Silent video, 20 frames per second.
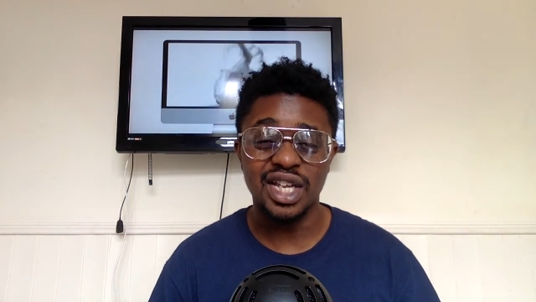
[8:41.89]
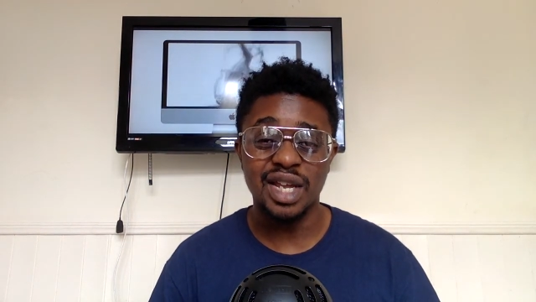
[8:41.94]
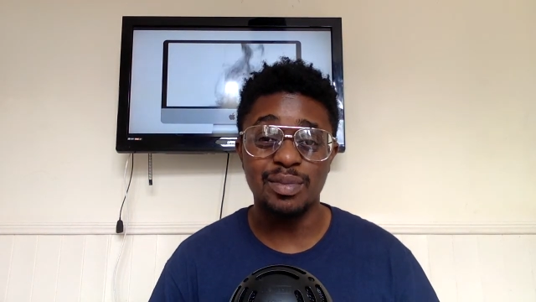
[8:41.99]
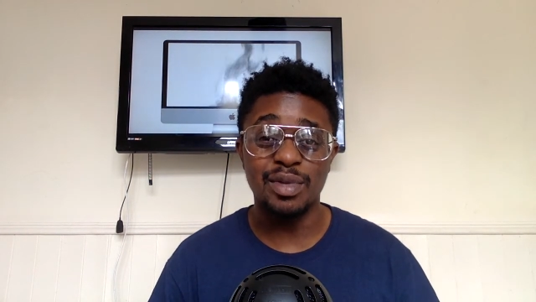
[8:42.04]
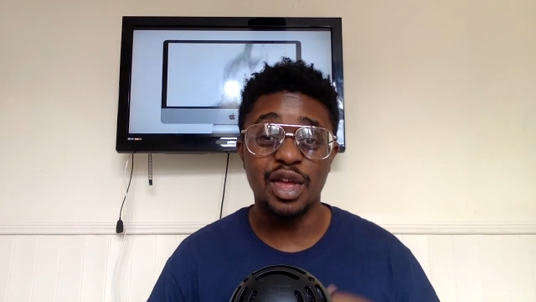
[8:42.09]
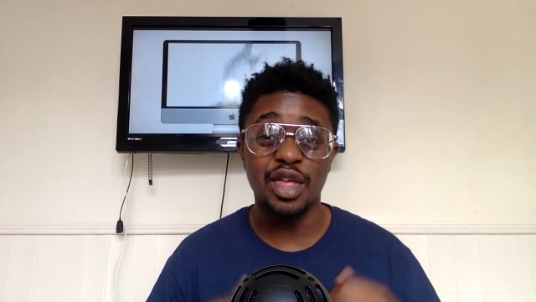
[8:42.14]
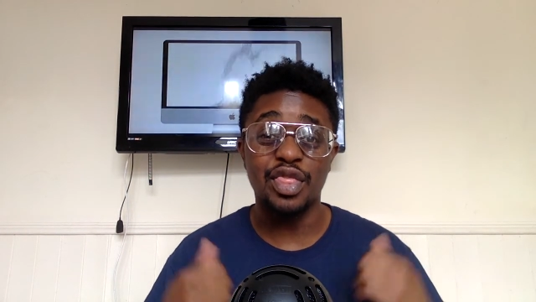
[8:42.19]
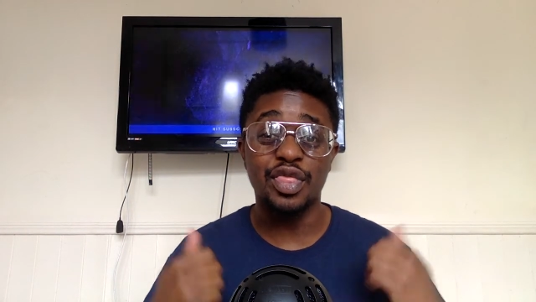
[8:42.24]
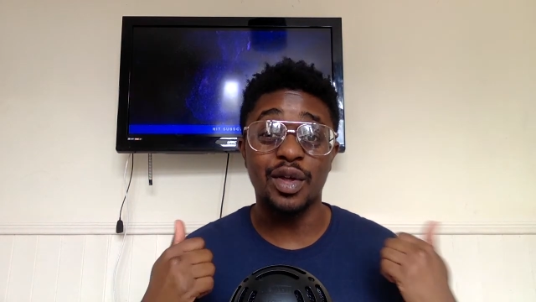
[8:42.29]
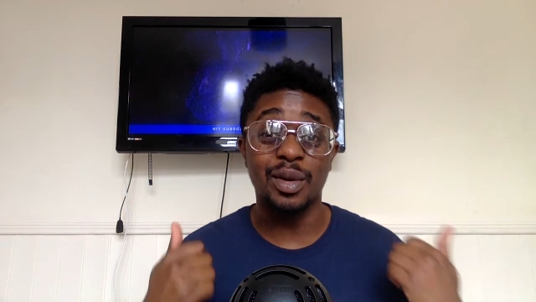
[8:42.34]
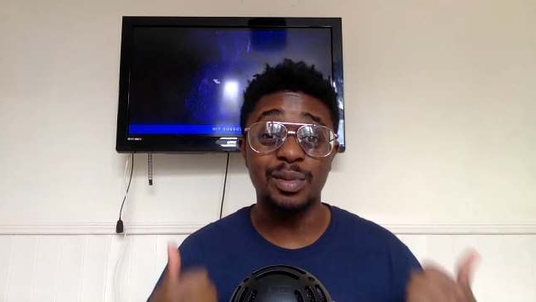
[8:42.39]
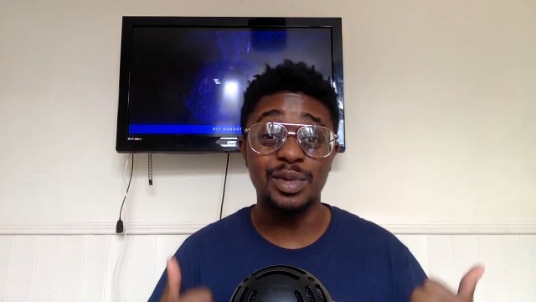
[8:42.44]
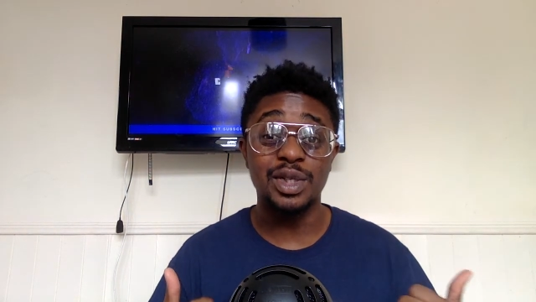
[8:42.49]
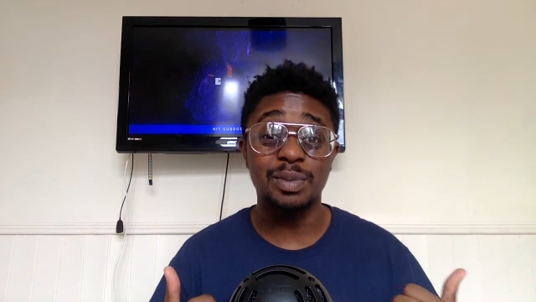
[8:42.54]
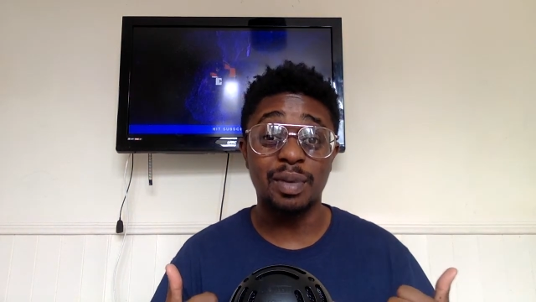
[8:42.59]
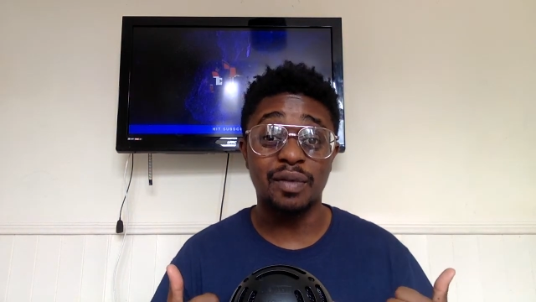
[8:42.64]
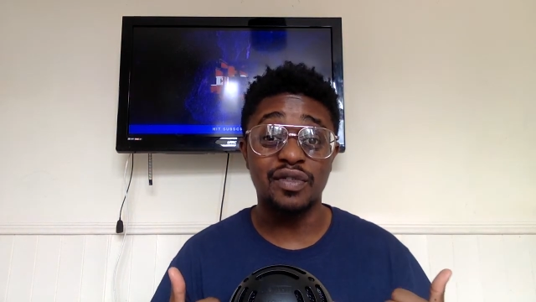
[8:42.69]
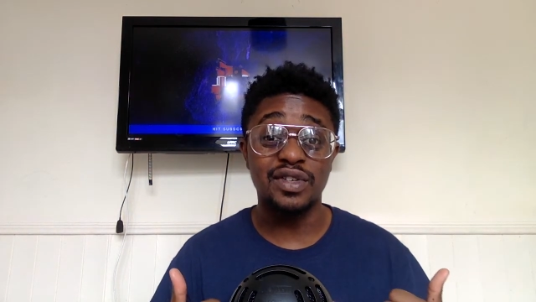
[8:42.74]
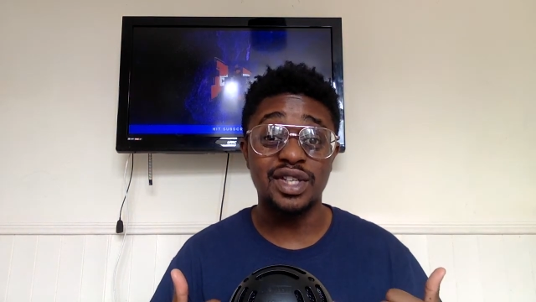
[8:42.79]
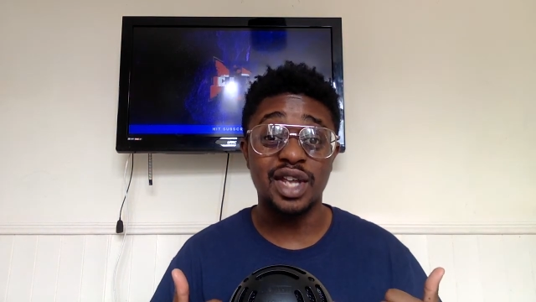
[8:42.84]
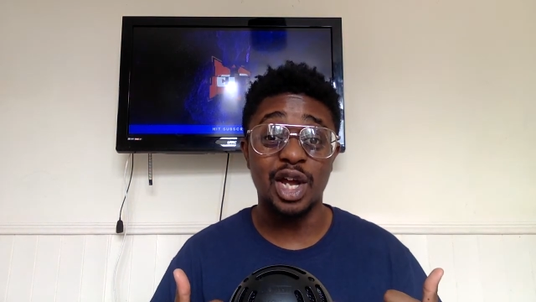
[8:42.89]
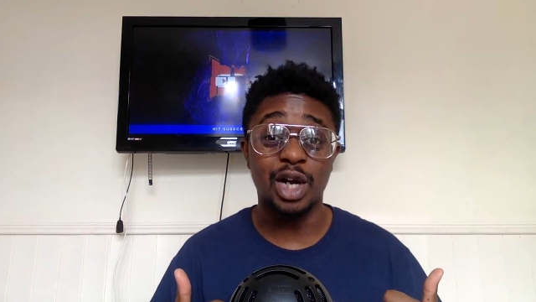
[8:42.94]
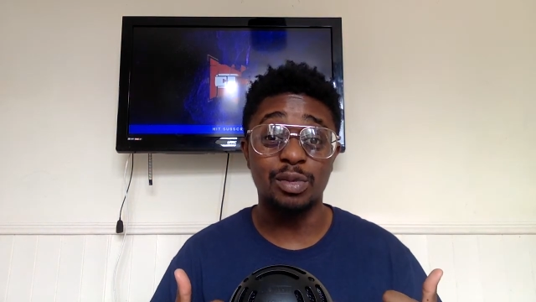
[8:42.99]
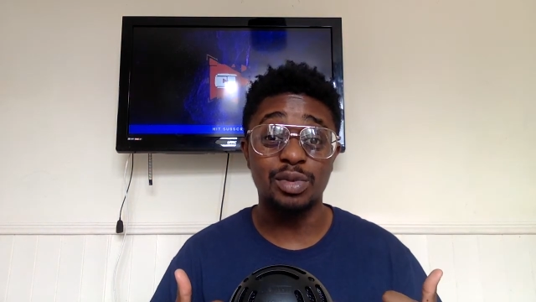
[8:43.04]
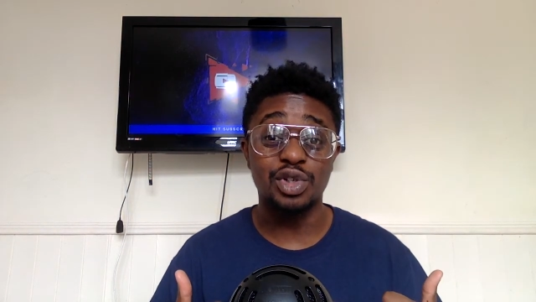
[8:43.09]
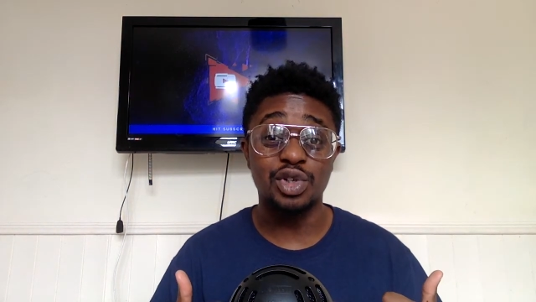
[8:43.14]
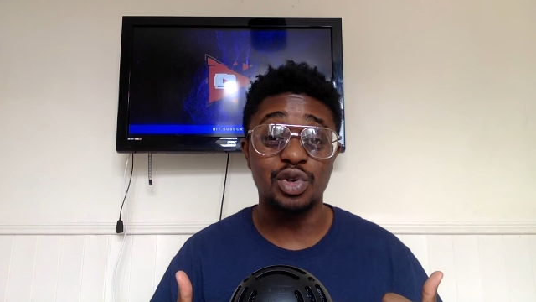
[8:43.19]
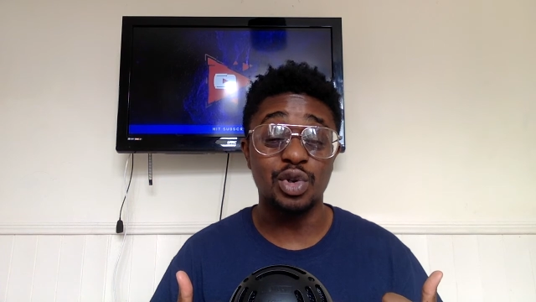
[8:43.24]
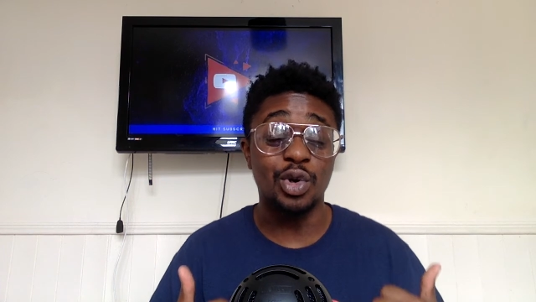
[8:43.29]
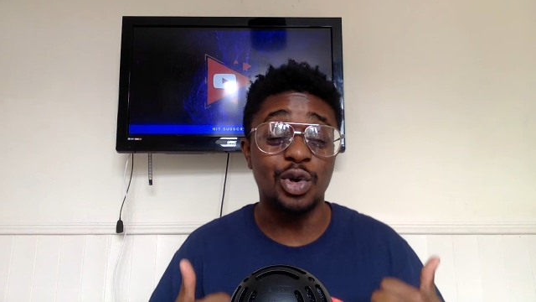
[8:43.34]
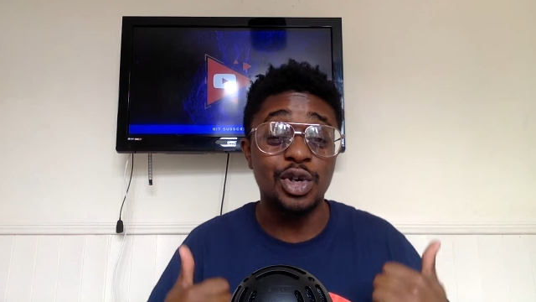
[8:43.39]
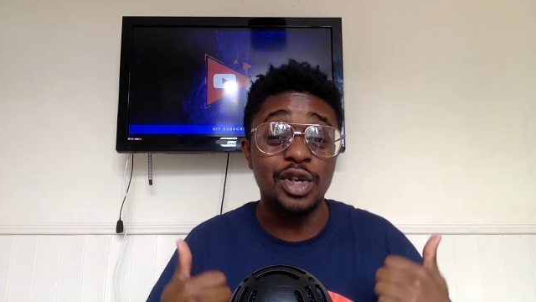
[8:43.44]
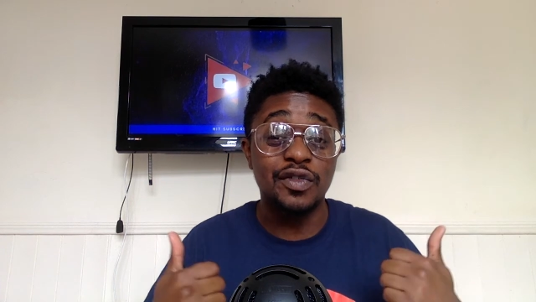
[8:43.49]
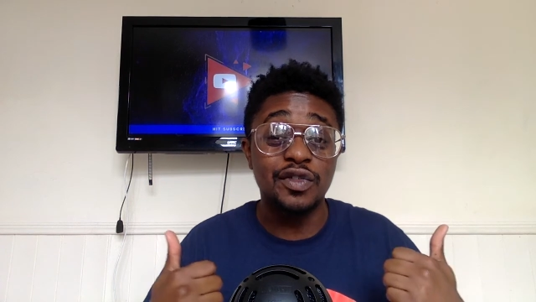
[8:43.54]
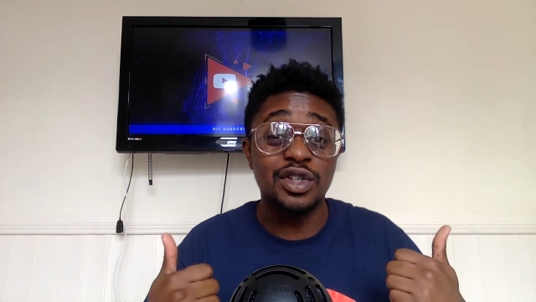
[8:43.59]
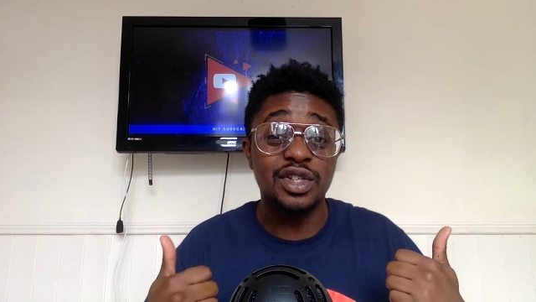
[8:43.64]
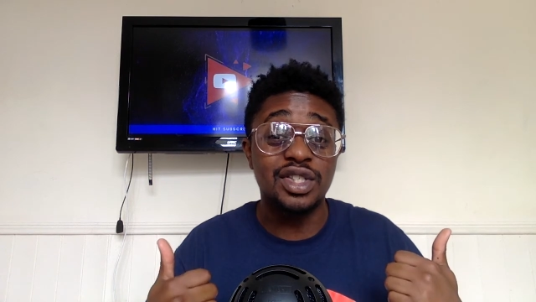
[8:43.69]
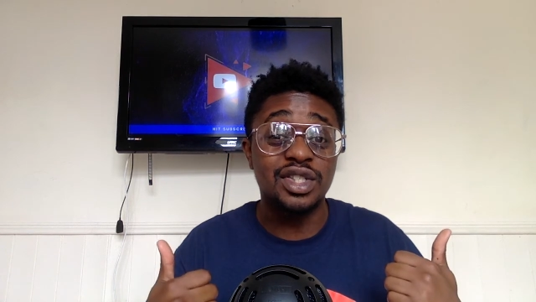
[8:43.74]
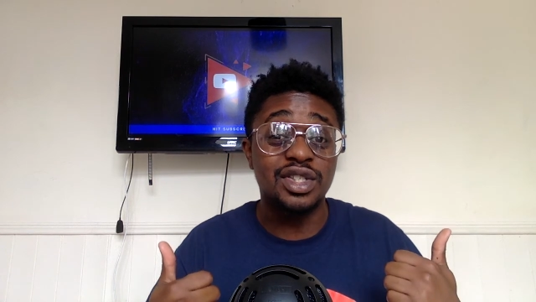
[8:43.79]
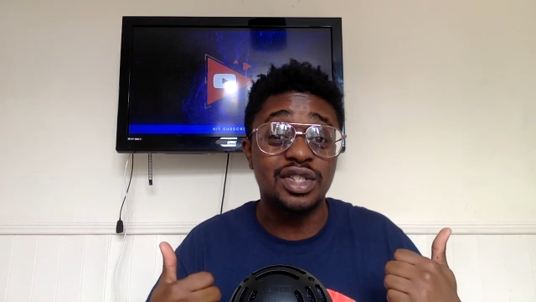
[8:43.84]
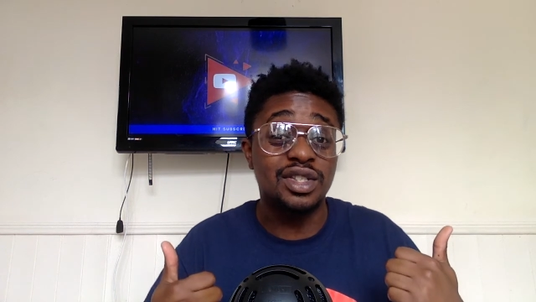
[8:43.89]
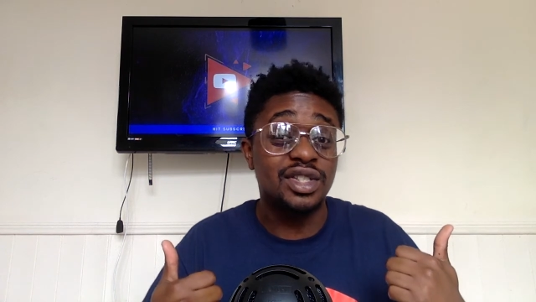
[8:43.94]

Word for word: Give me a thumbs up if it's helped you or you've just